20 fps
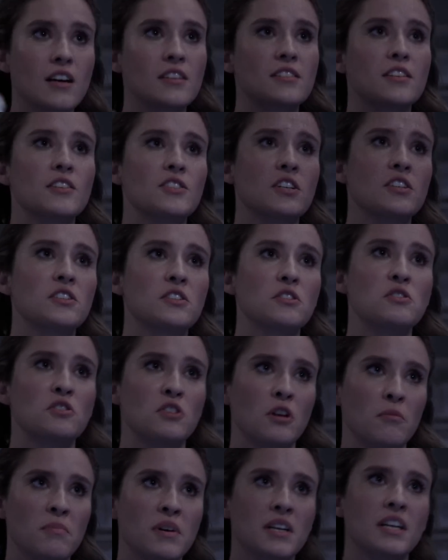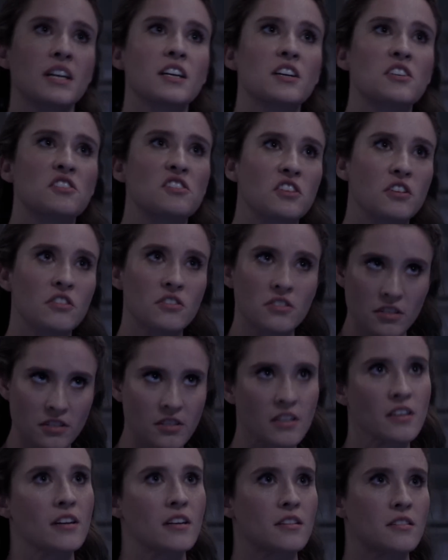I suggest you stop making
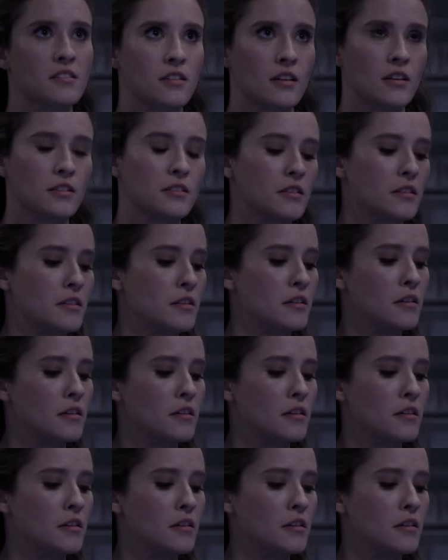excuses and get started.